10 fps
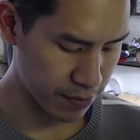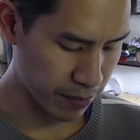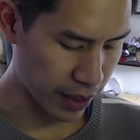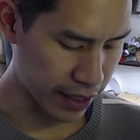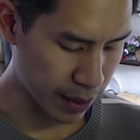
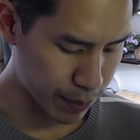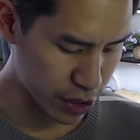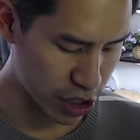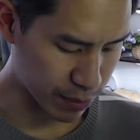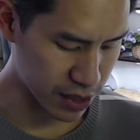In Numbers
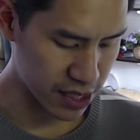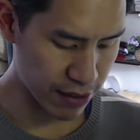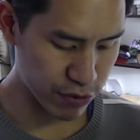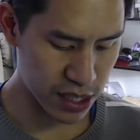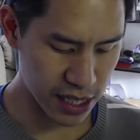chapter
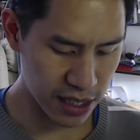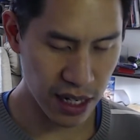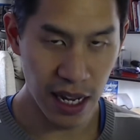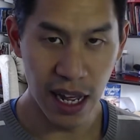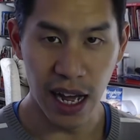17,
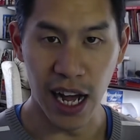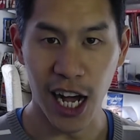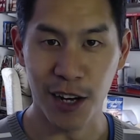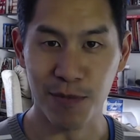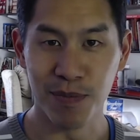
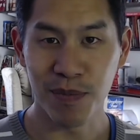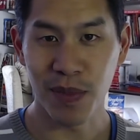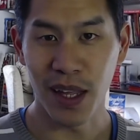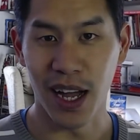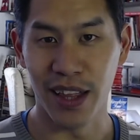
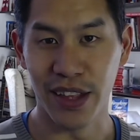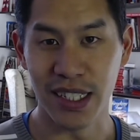there's